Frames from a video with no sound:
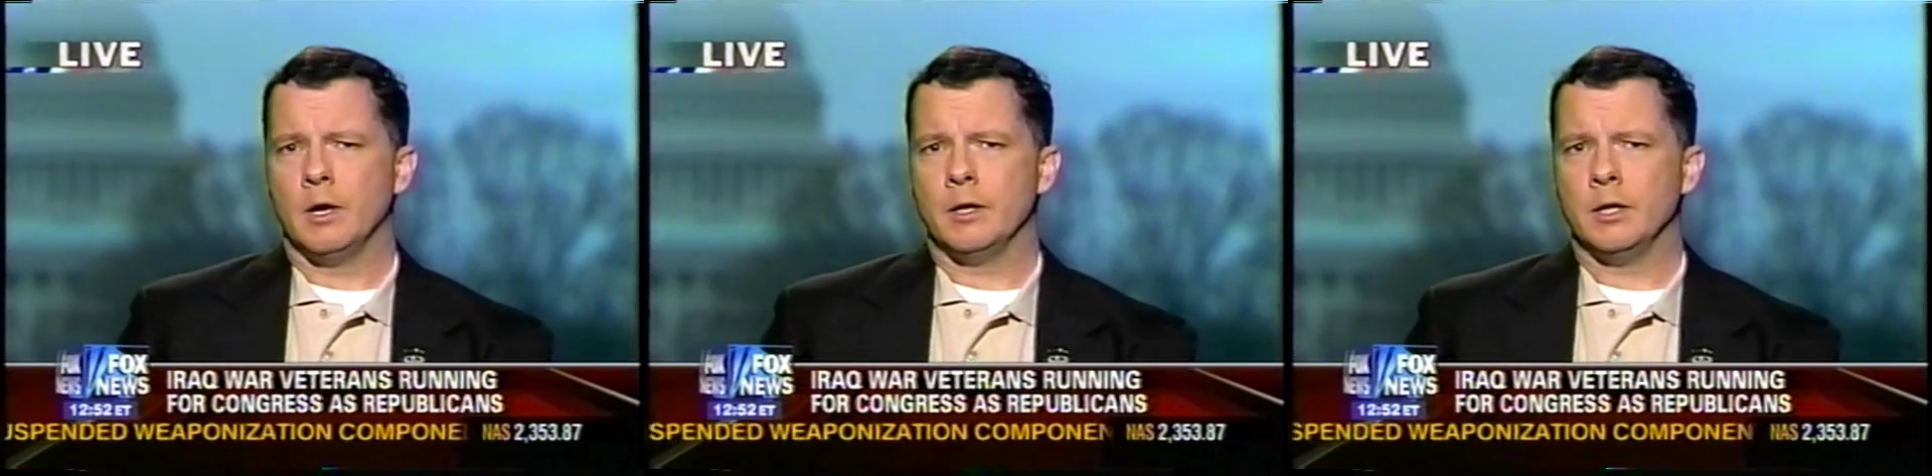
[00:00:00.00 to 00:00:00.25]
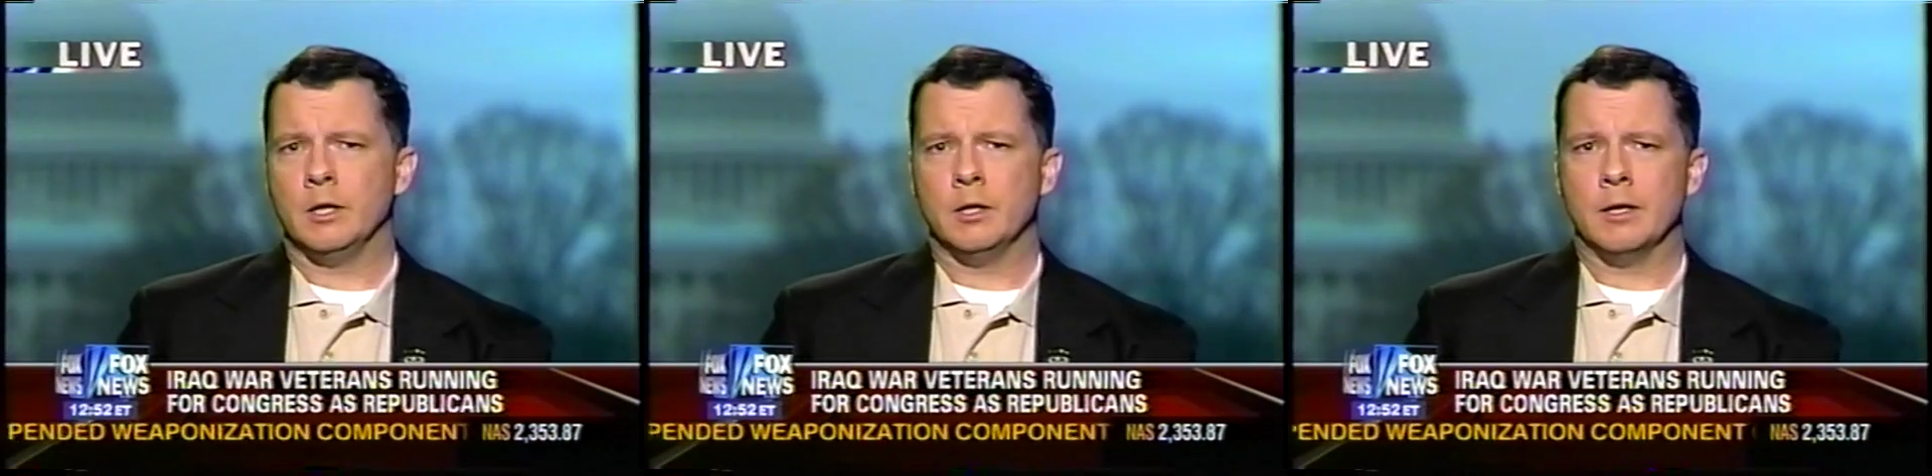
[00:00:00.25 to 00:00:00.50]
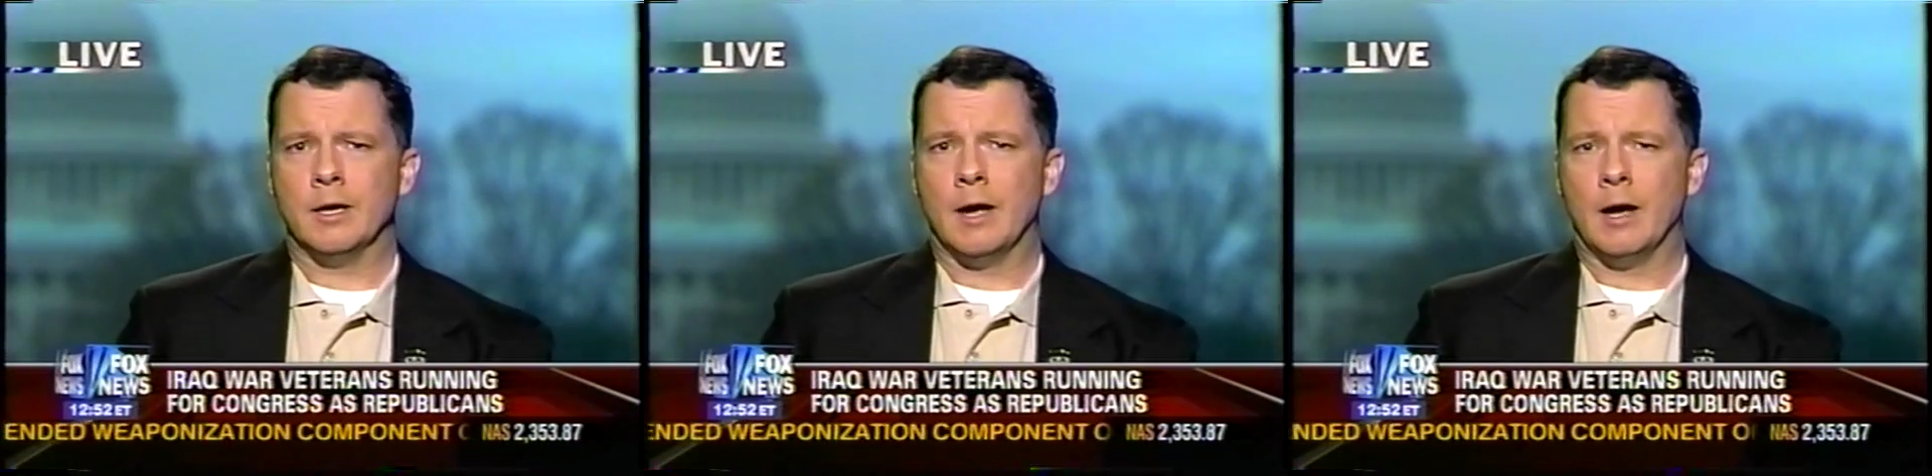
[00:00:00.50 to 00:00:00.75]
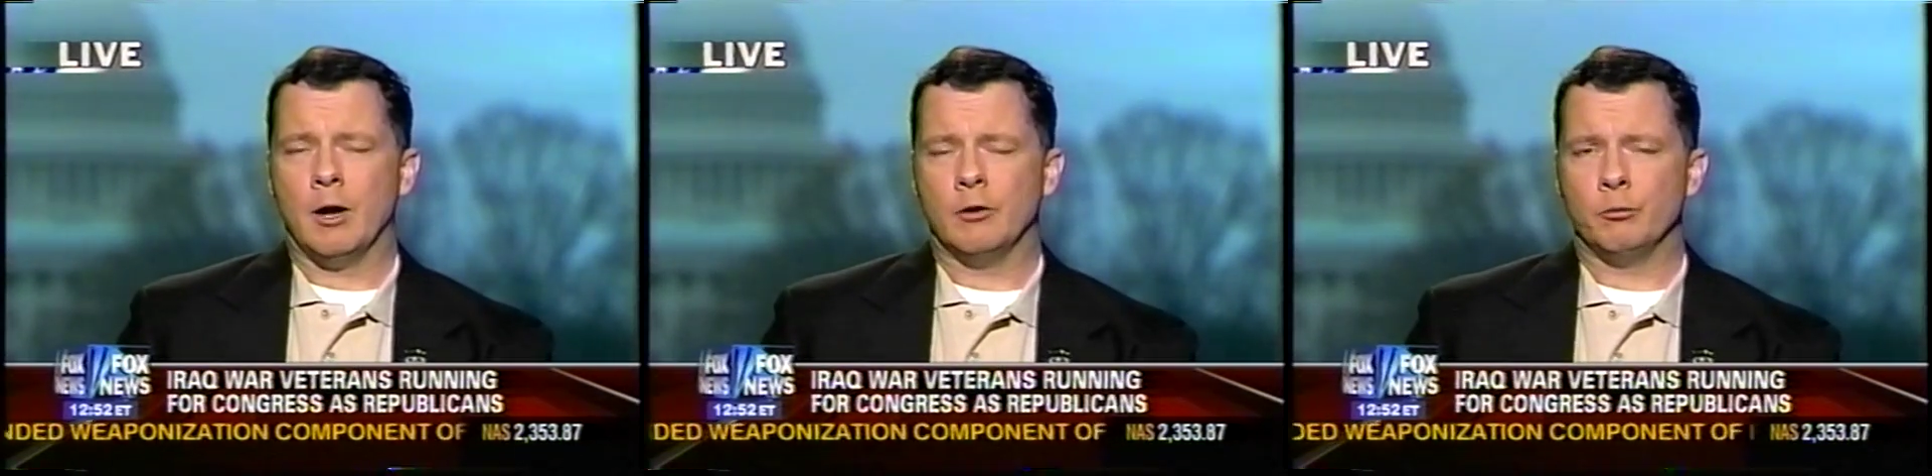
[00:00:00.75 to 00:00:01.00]
he
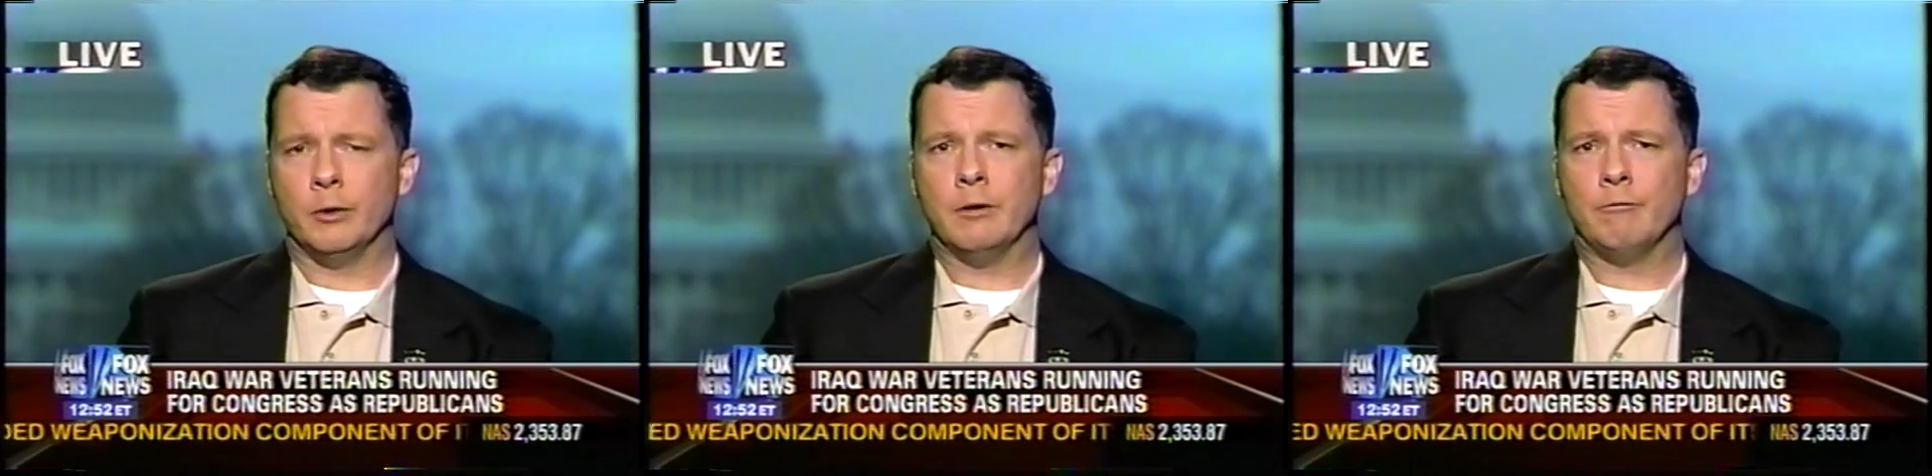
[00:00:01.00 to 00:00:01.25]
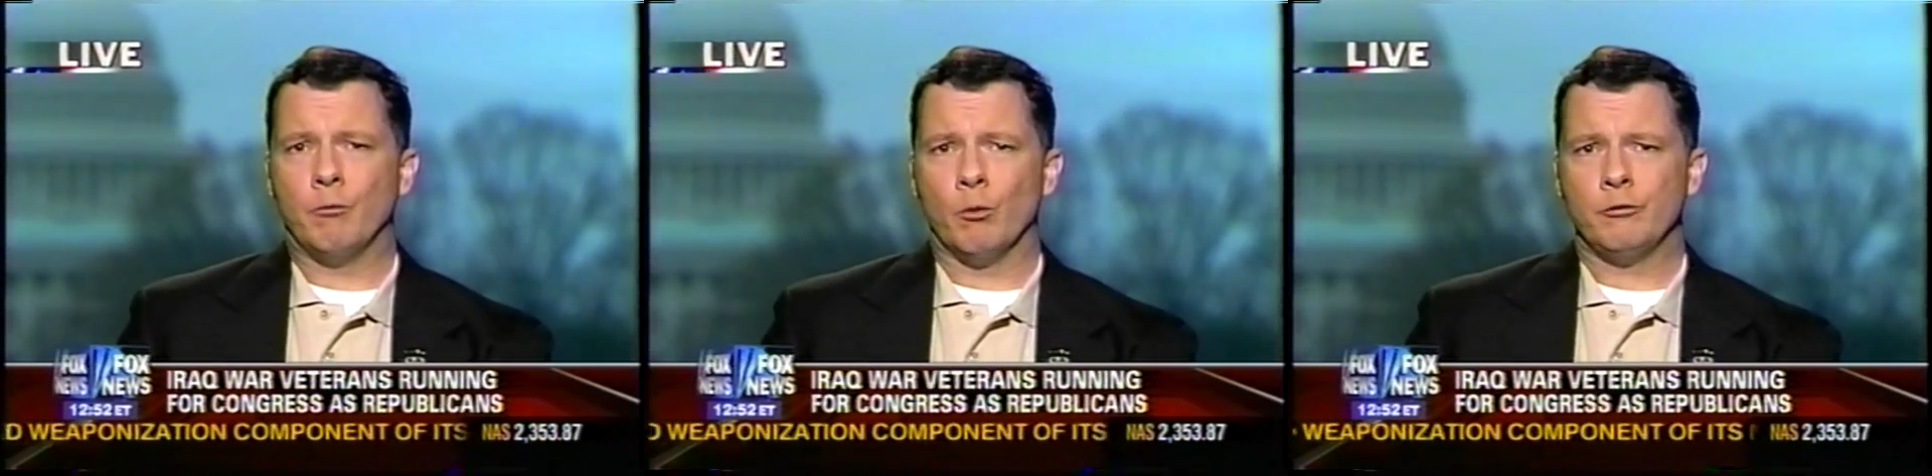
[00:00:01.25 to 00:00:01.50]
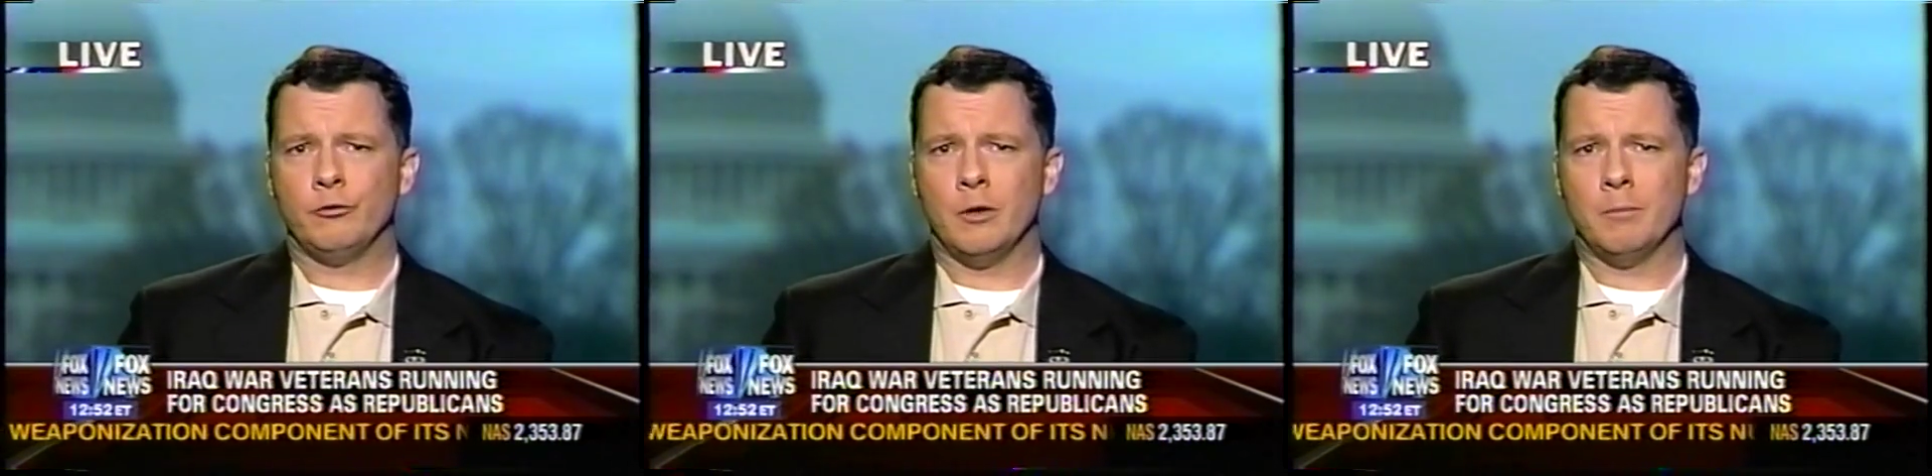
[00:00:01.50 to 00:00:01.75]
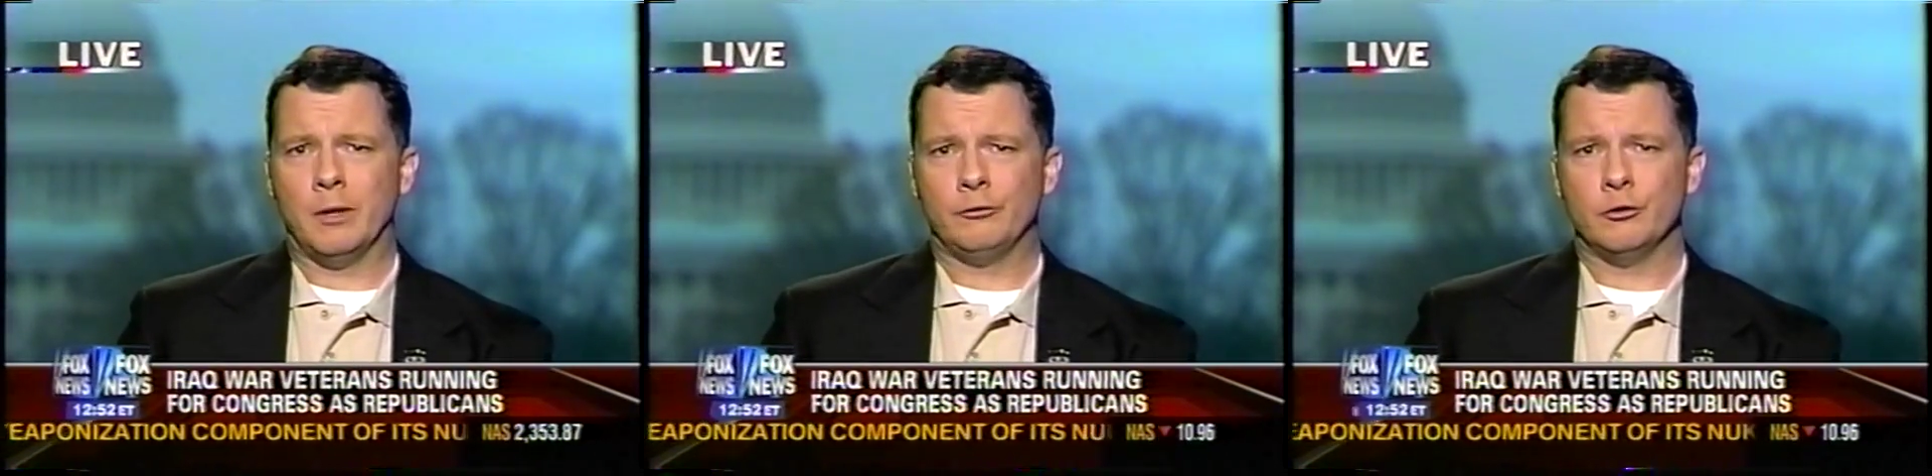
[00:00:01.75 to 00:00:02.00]
has reinforced
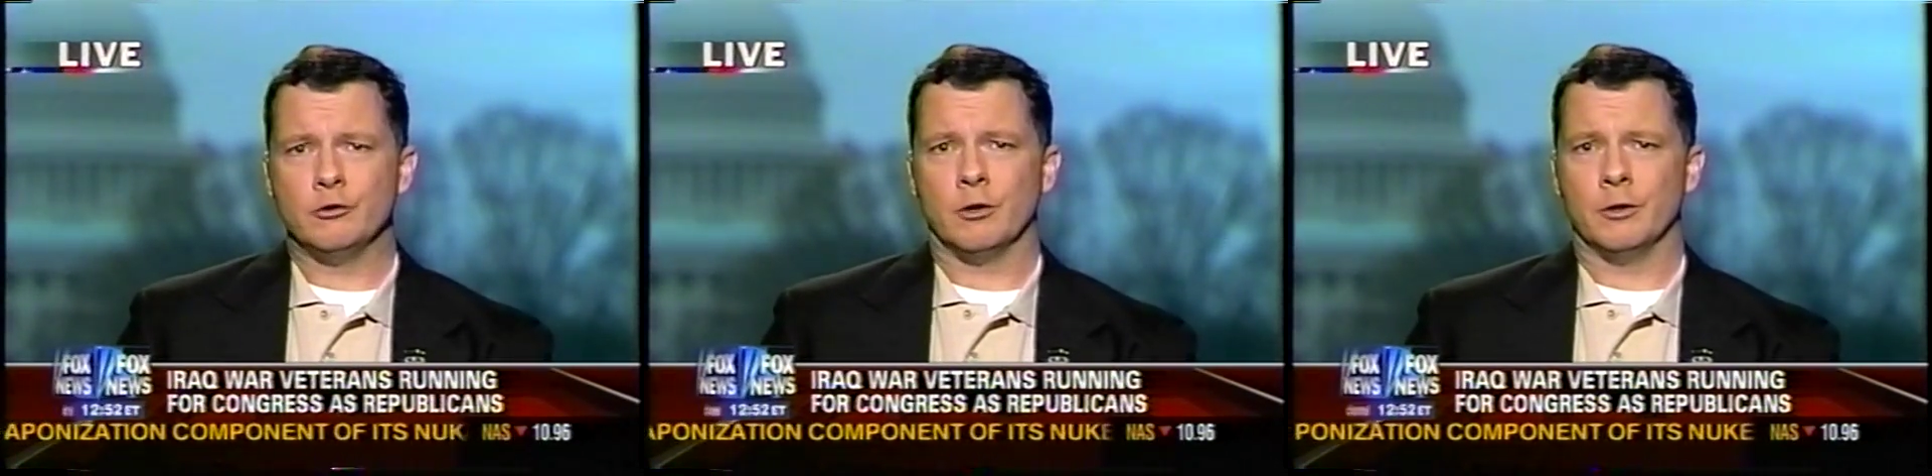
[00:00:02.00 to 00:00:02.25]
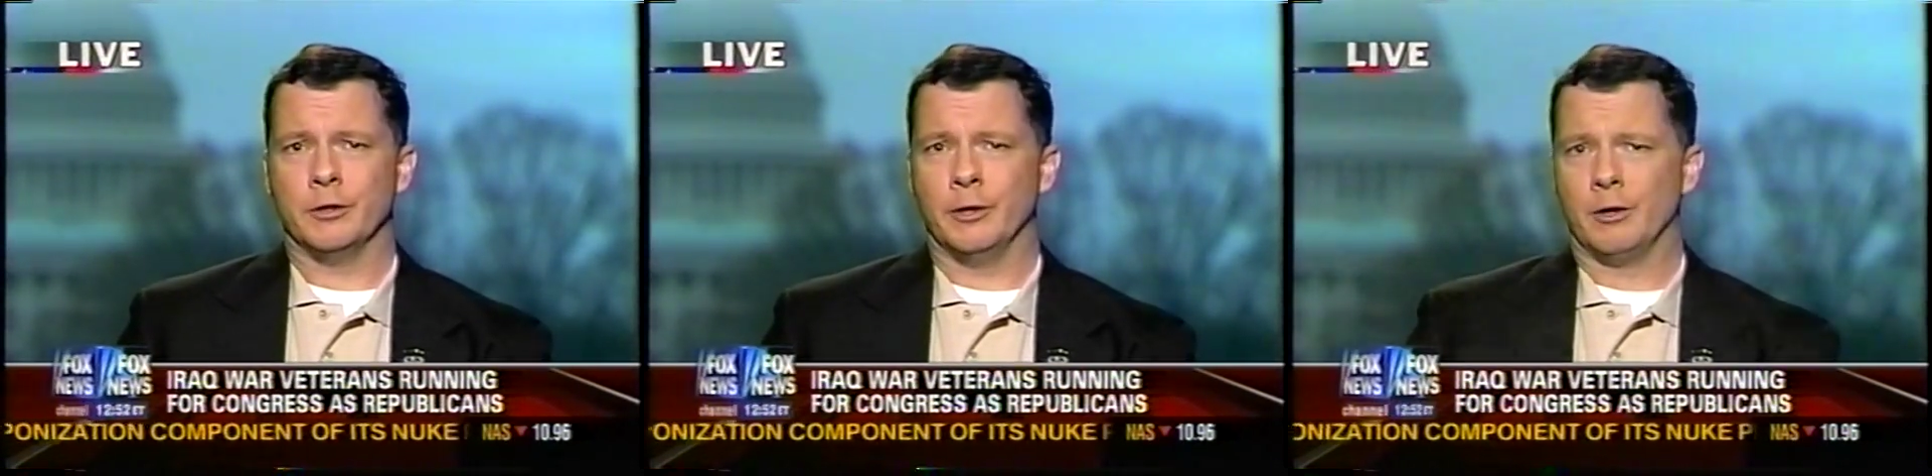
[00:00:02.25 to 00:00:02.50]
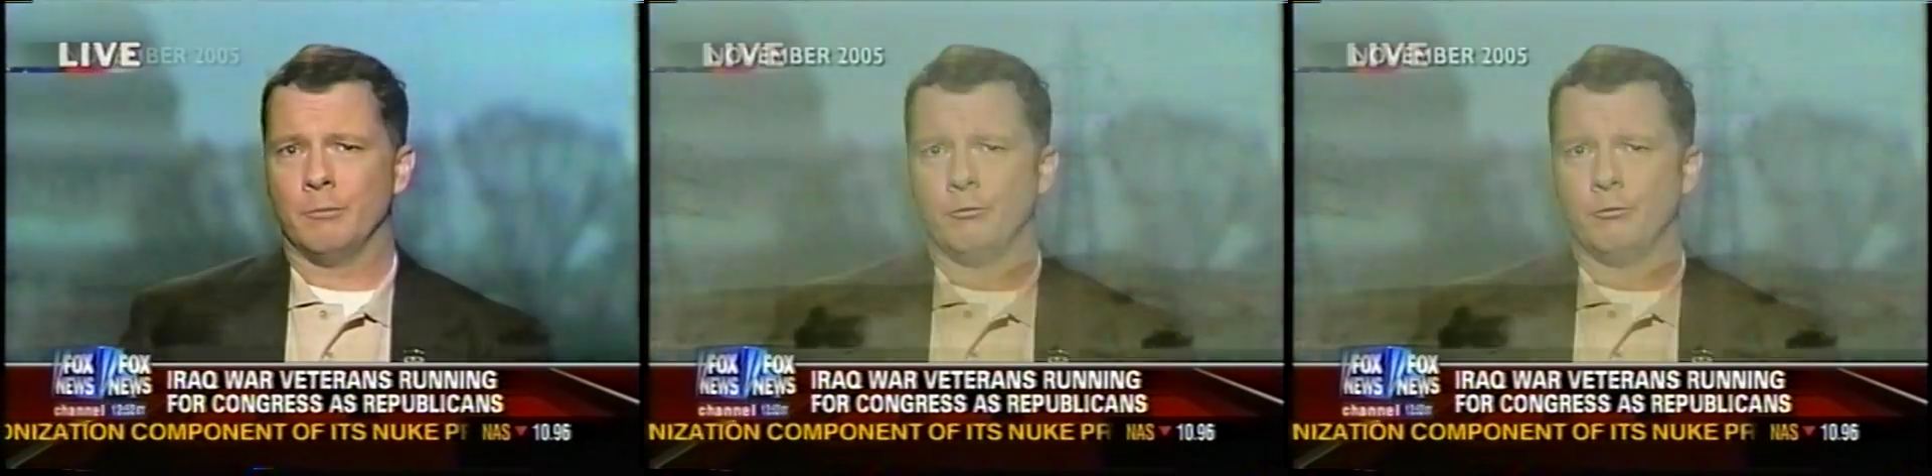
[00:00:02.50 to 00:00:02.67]
their message on the Arab